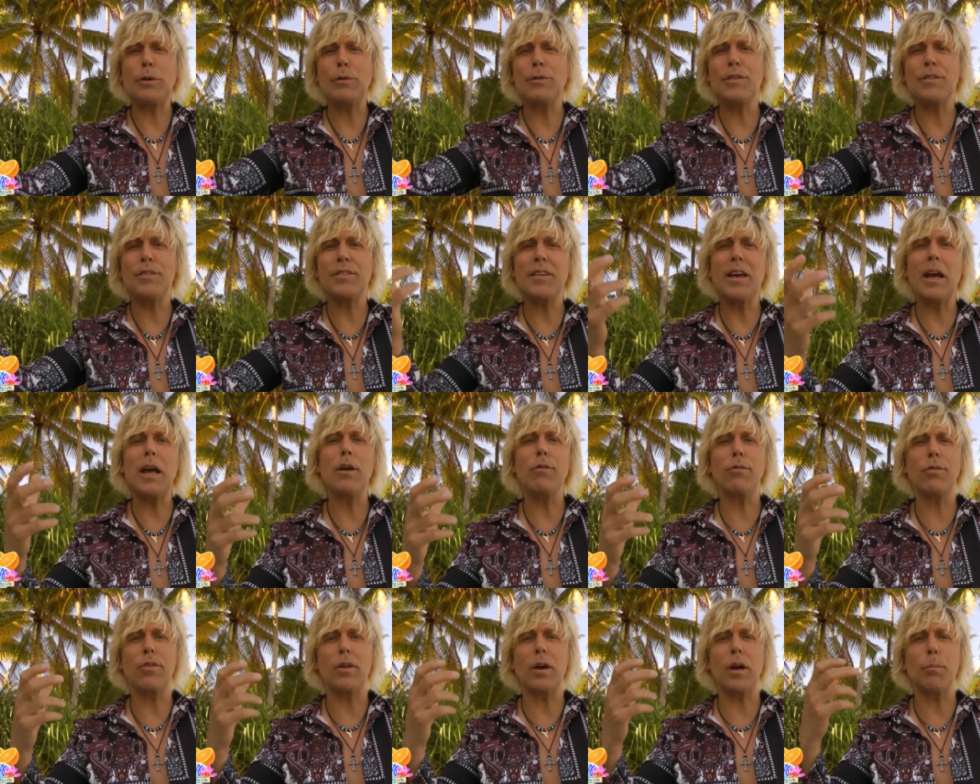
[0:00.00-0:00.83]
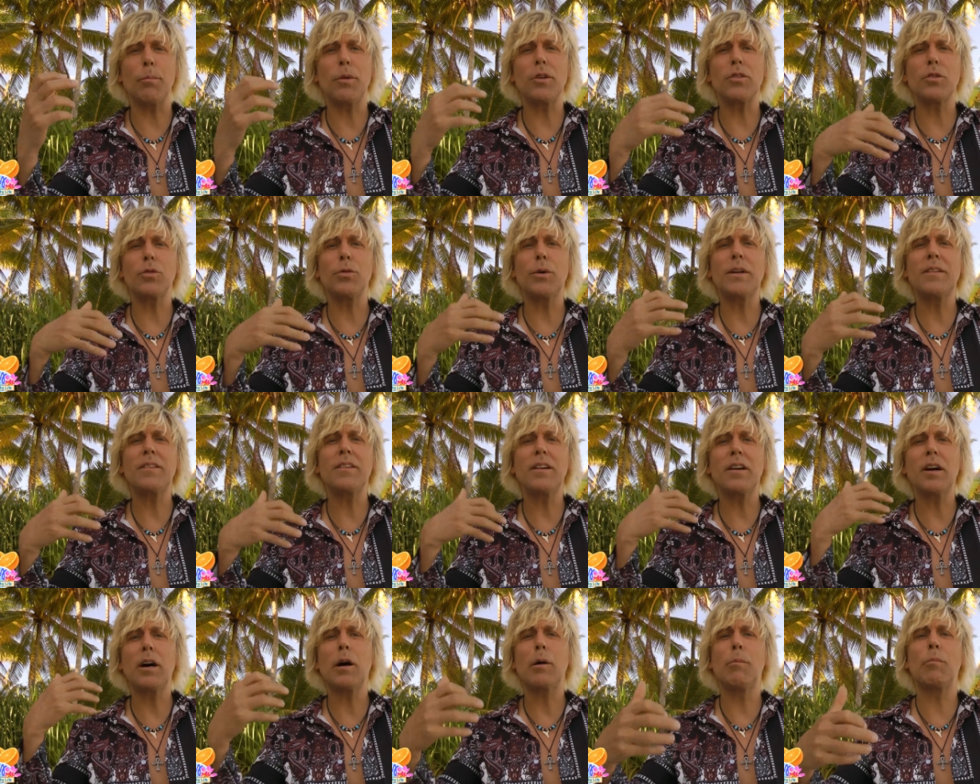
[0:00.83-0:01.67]
to save them is going to
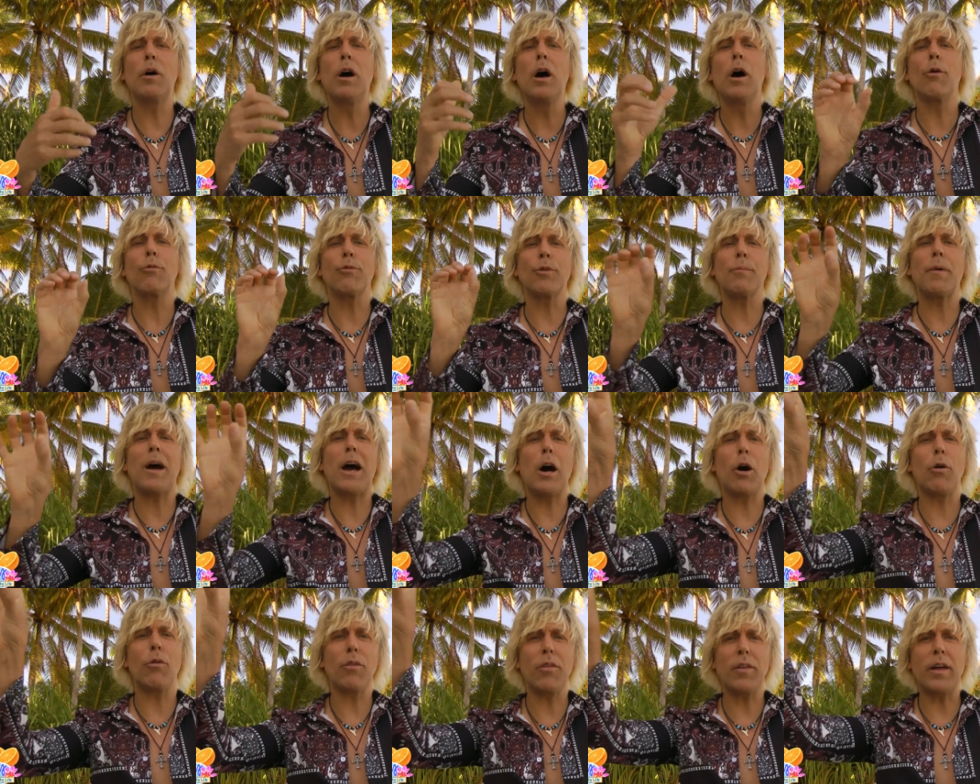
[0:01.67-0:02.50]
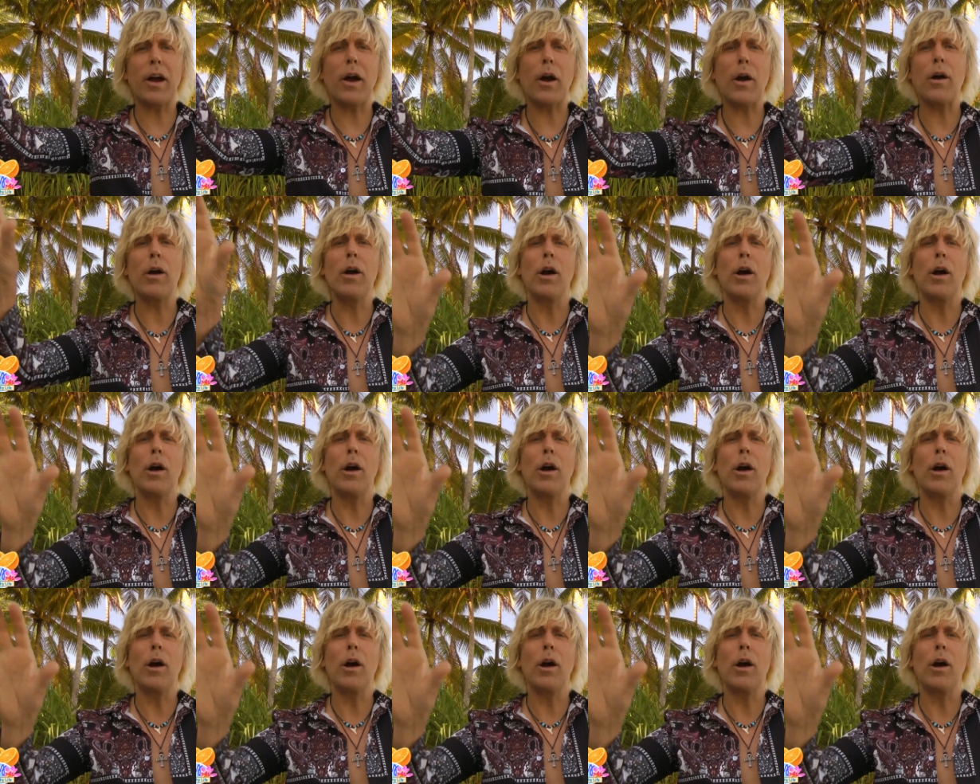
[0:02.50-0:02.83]
come from out there,